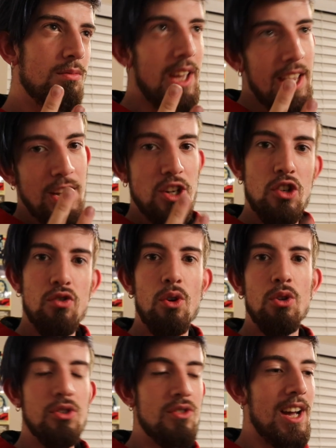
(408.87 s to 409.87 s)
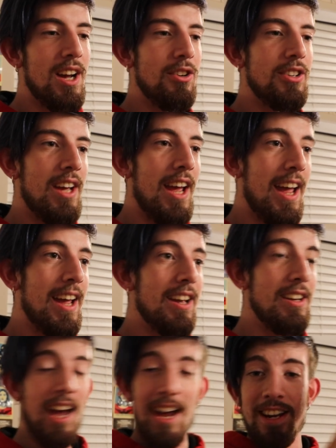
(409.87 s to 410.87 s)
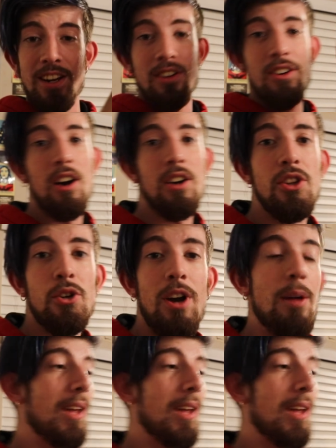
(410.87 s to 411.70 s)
ish rolls around, and I hear a knock on the door.